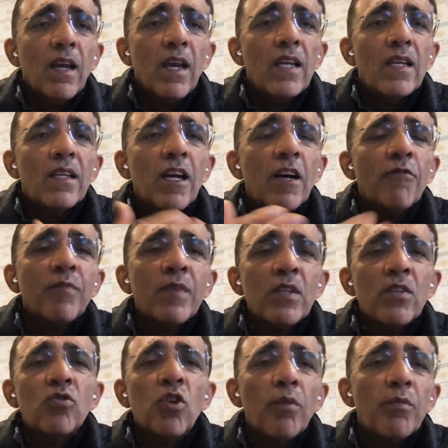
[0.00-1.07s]
And
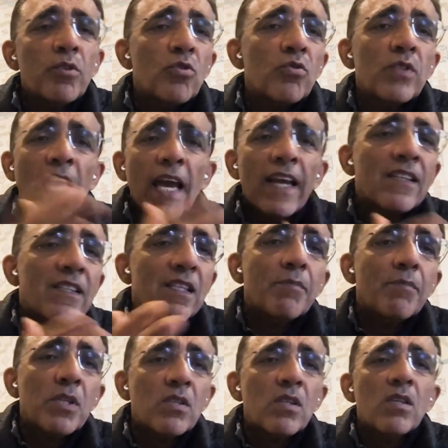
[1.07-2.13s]
government's job is to tax the
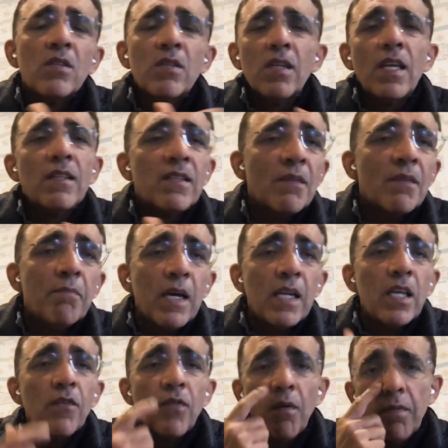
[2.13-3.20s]
business, get some
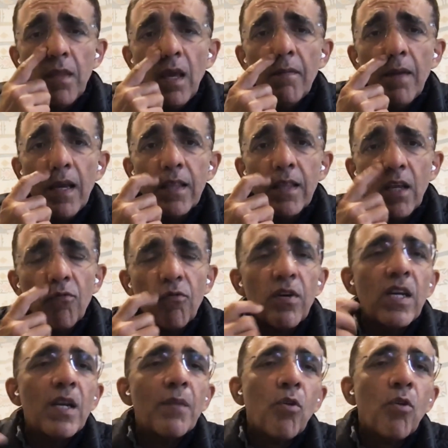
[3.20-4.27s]
money from them, and then
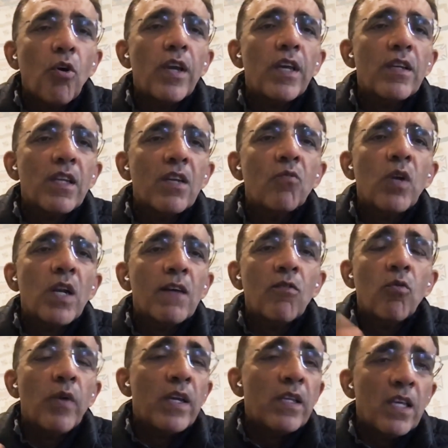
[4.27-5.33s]
redeploy it in
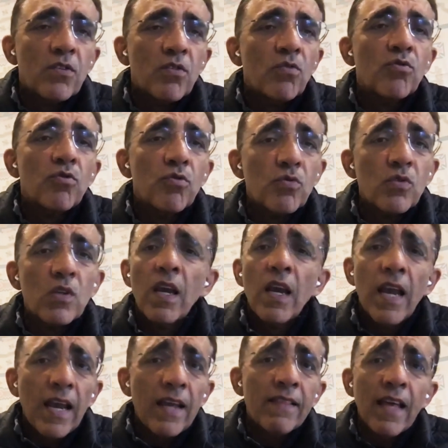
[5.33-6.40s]
whatever way they so choose.
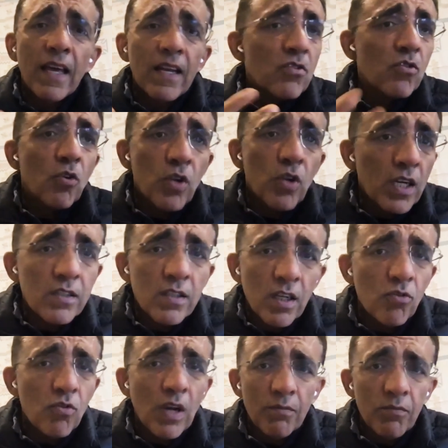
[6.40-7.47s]
And that is going to
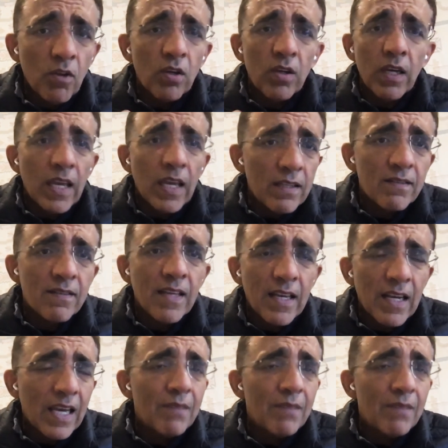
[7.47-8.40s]
continue. I'm not against that.